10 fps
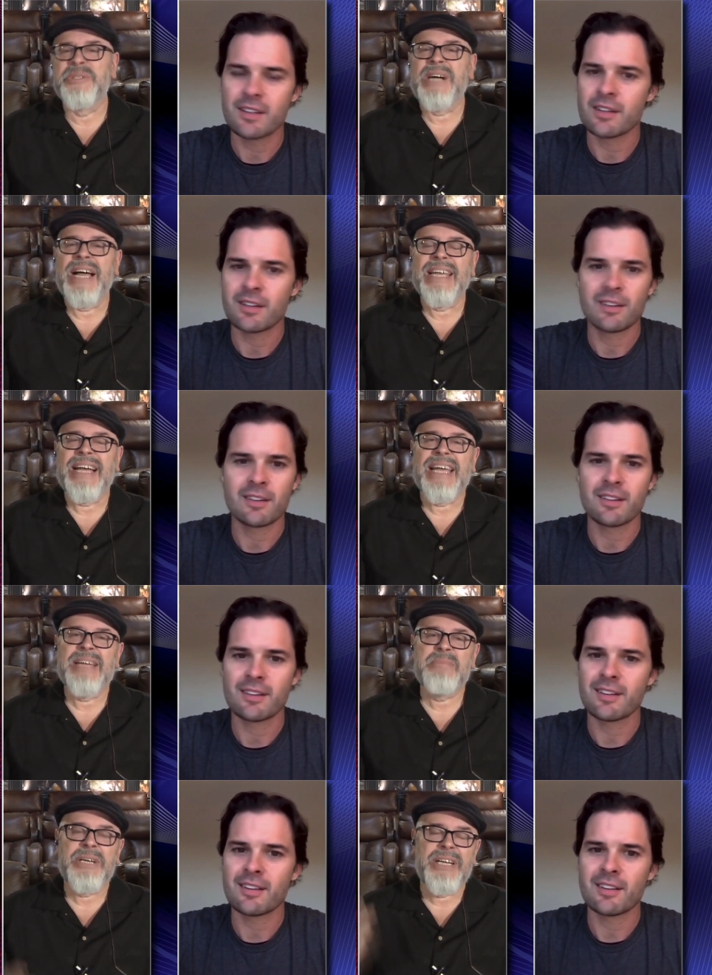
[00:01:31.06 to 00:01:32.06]
Speaker 1: I, I
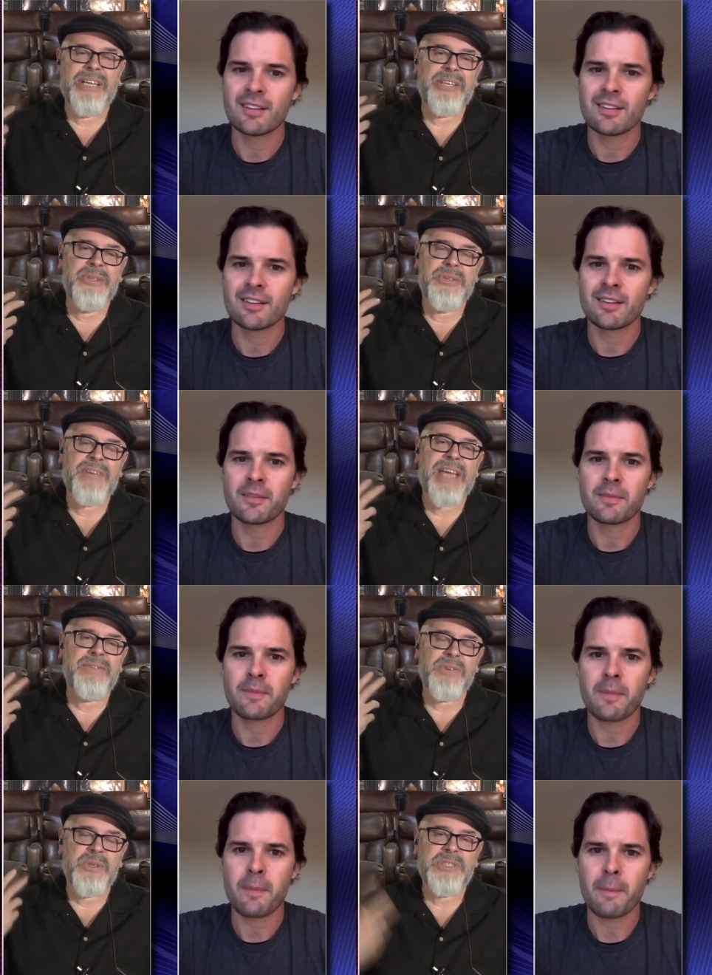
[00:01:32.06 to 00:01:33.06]
am a, a huge fan,
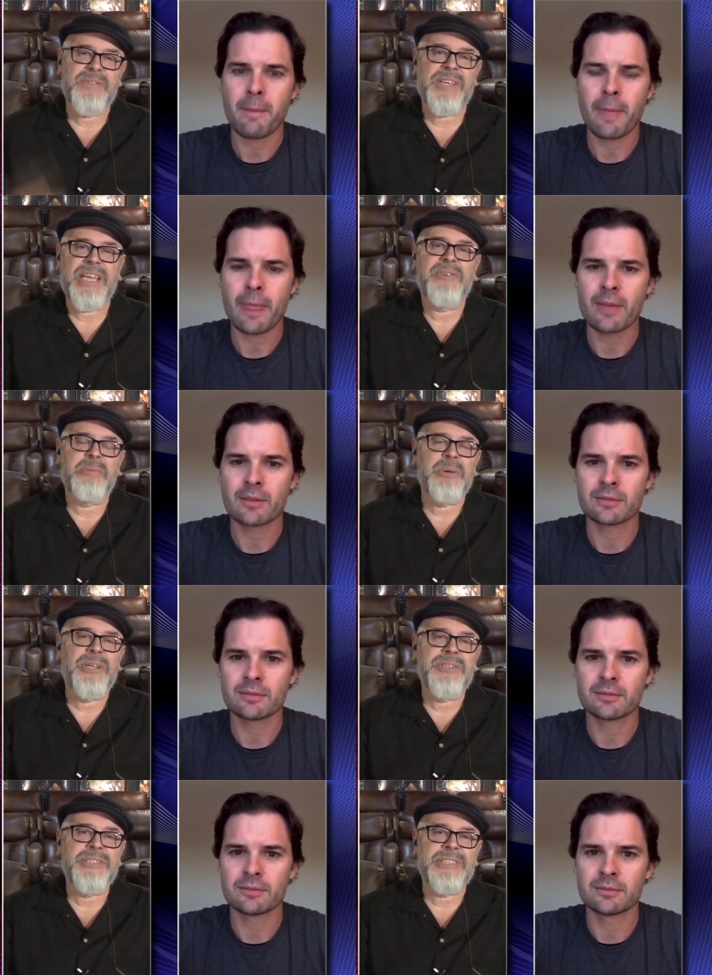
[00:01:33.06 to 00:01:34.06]
of course, of the Kendrick
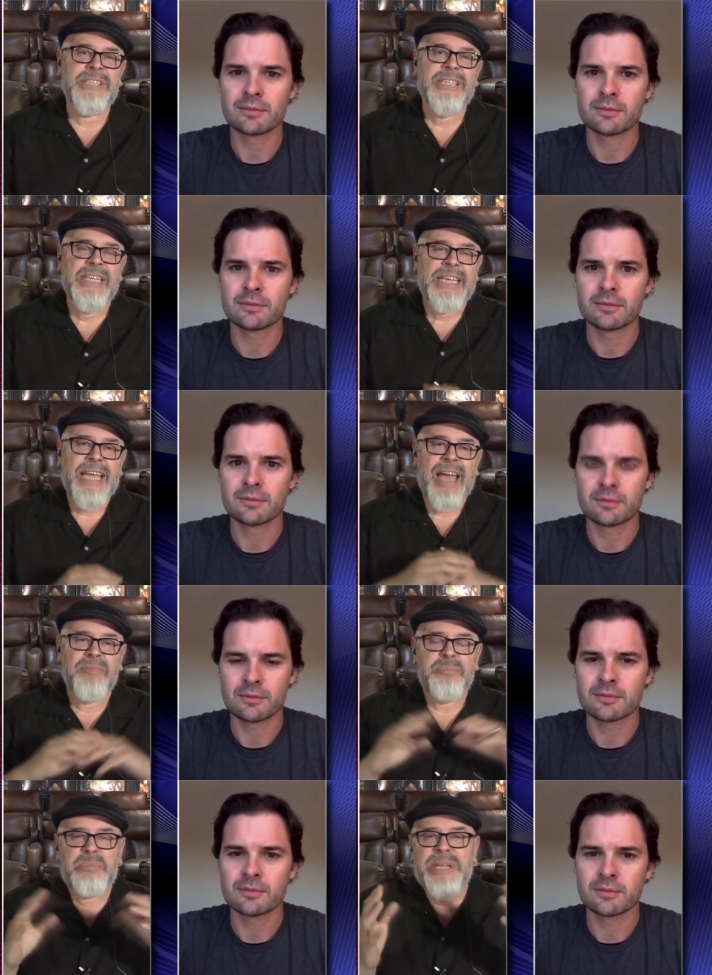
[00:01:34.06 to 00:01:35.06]
brothers and
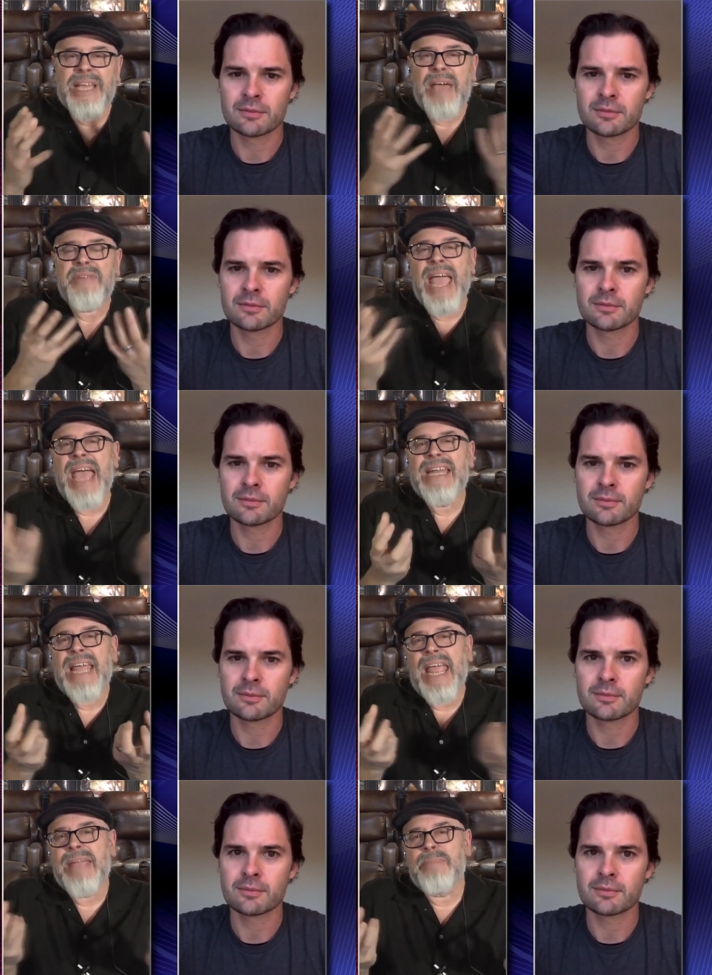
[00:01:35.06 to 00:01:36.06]
have been, have had
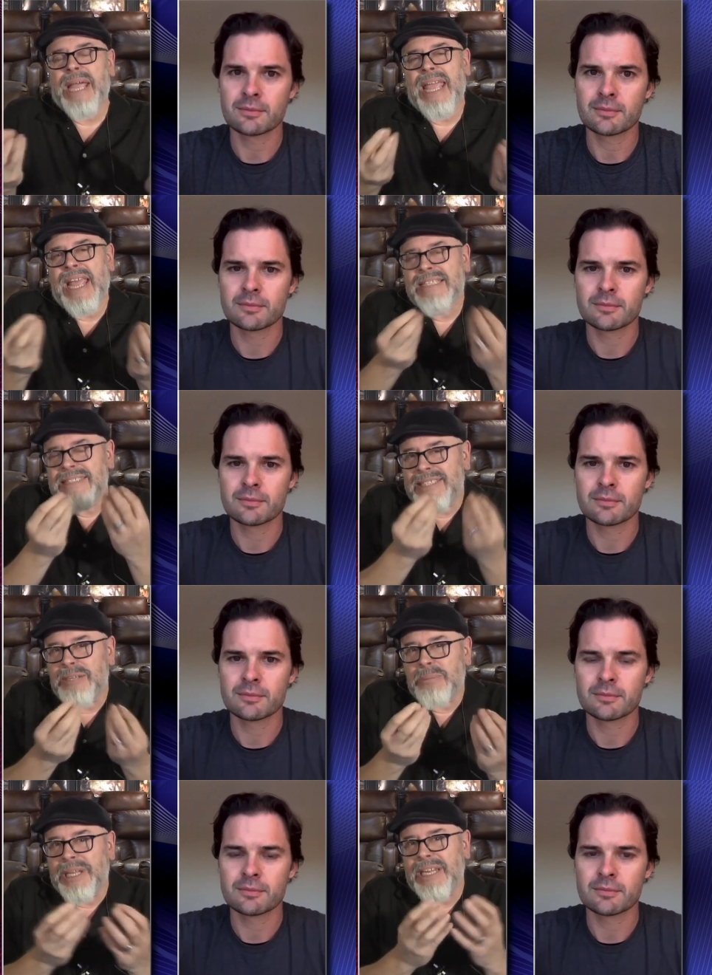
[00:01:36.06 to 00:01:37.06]
a my hands a
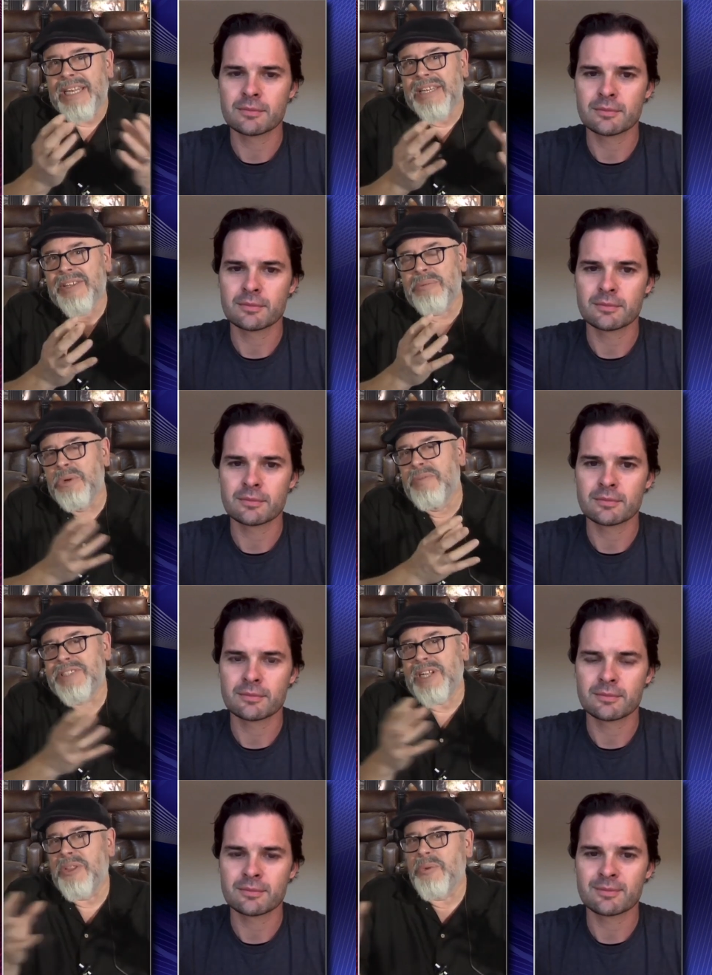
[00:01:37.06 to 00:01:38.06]
little bit in their
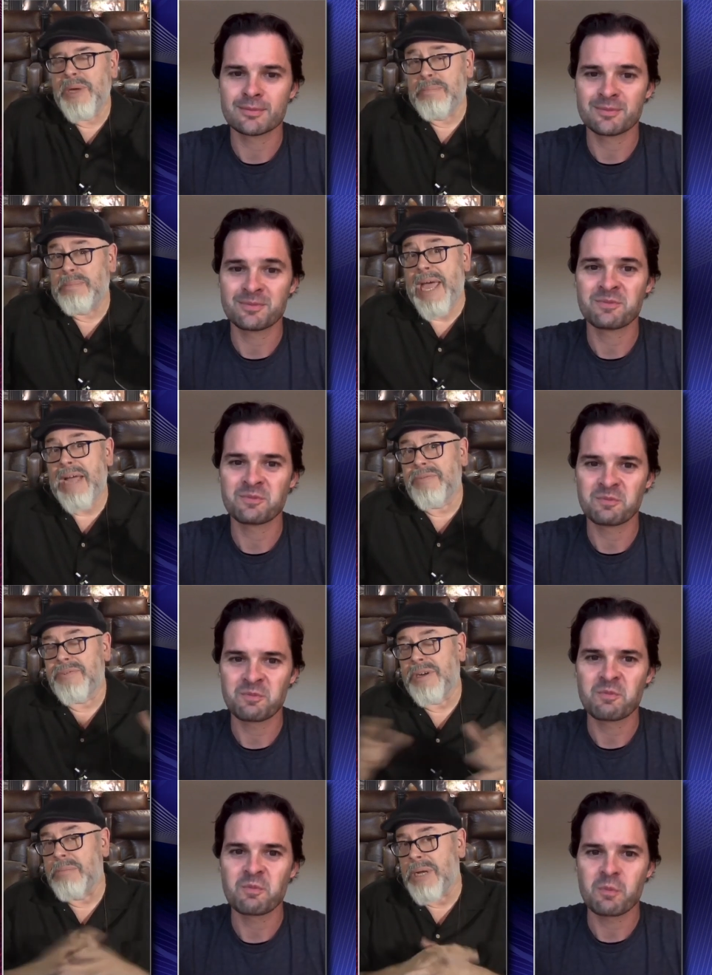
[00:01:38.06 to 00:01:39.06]
movies all the way back
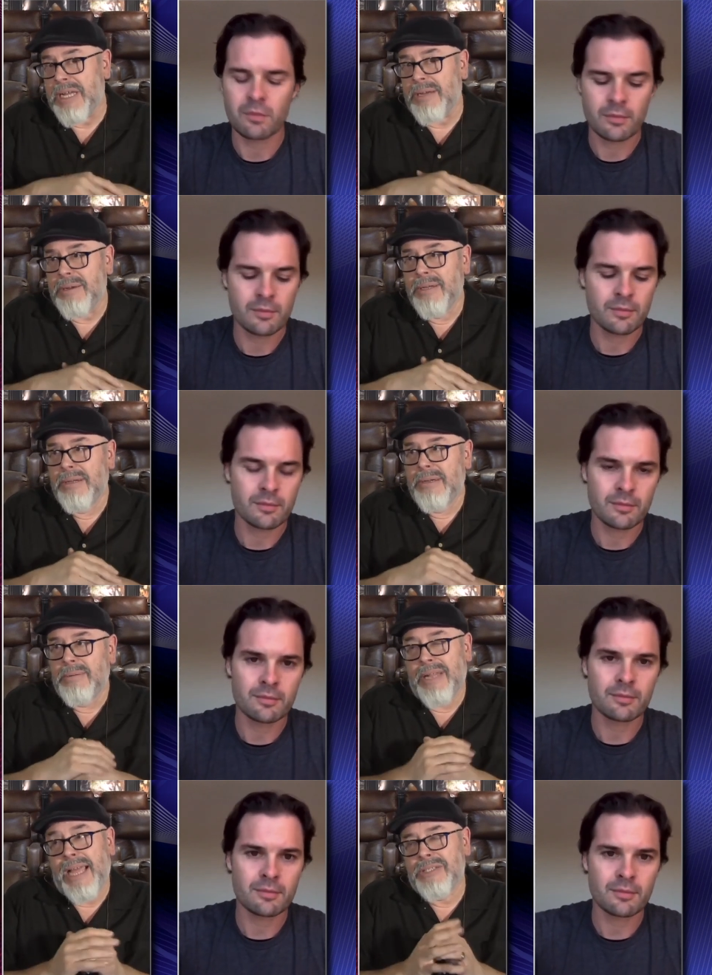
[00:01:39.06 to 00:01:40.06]
from uh,
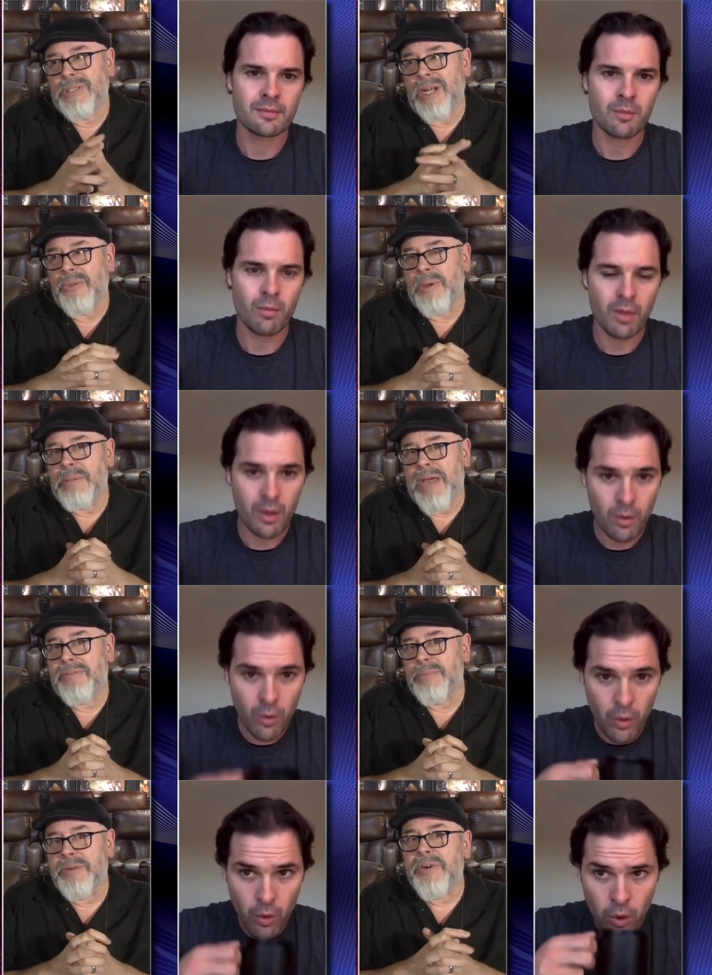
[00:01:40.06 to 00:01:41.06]
well actually all the way back
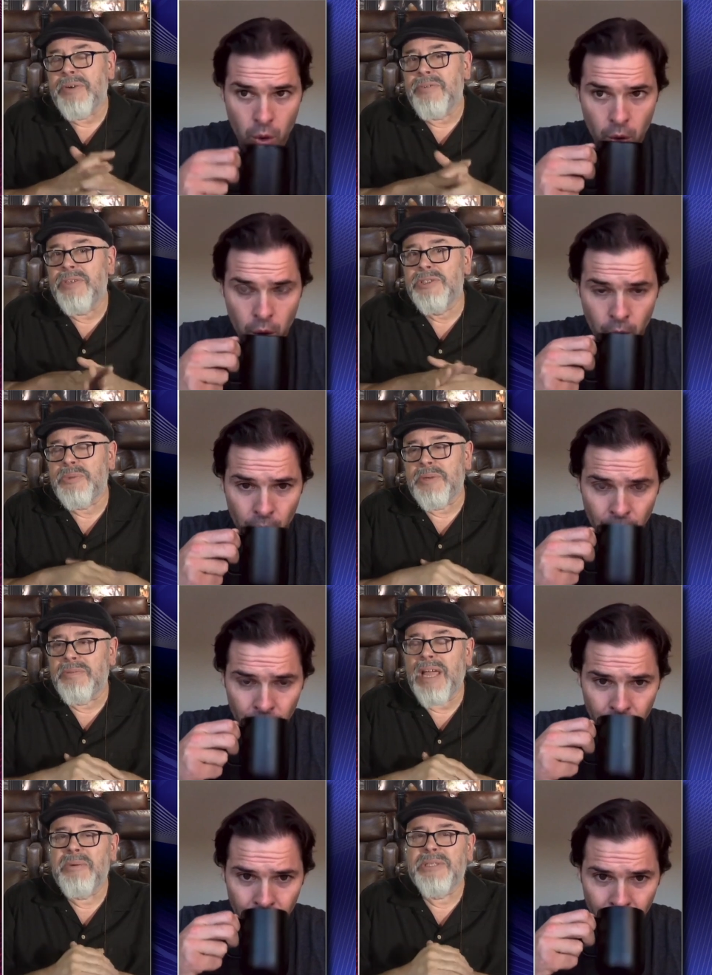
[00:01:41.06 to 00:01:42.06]
from their very first one
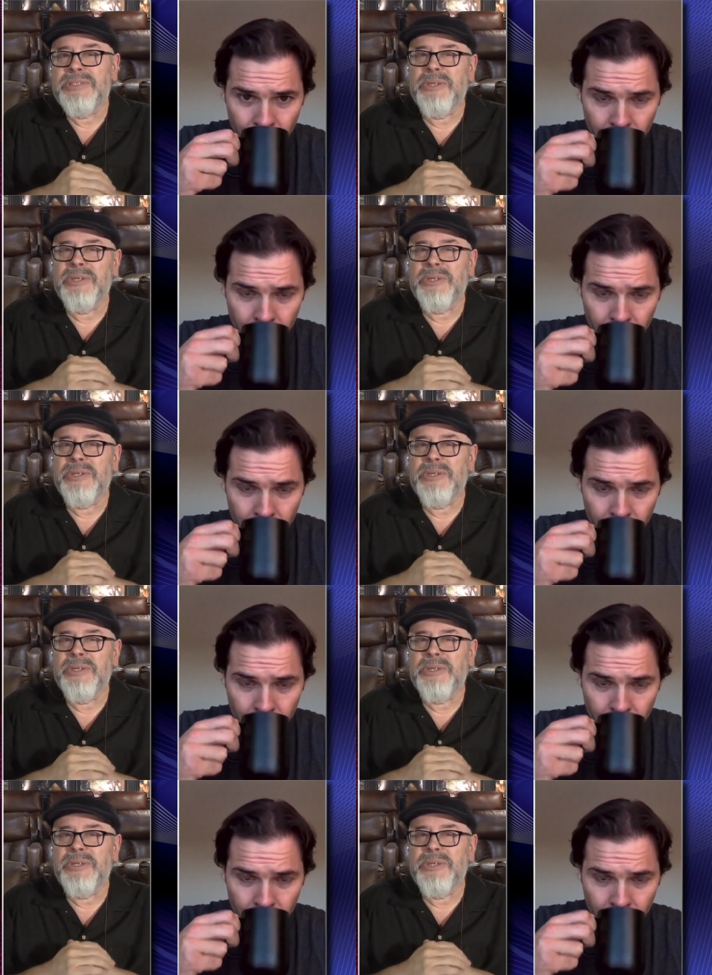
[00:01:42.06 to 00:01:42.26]
Flywheel.